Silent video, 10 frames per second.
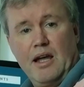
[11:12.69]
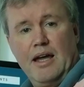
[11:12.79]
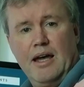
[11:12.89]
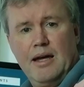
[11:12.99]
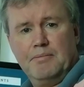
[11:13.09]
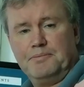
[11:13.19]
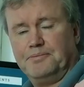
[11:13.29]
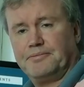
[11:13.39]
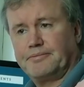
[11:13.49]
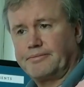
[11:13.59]

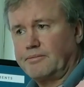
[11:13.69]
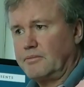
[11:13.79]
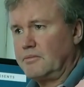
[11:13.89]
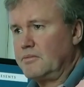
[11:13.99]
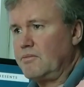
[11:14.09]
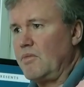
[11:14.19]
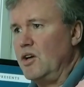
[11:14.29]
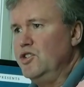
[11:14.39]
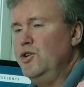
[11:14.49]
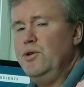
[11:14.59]

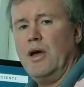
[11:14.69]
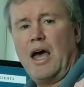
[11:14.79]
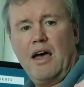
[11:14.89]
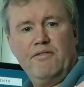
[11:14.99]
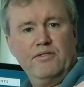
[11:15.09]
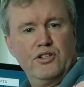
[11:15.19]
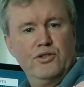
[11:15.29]
do you have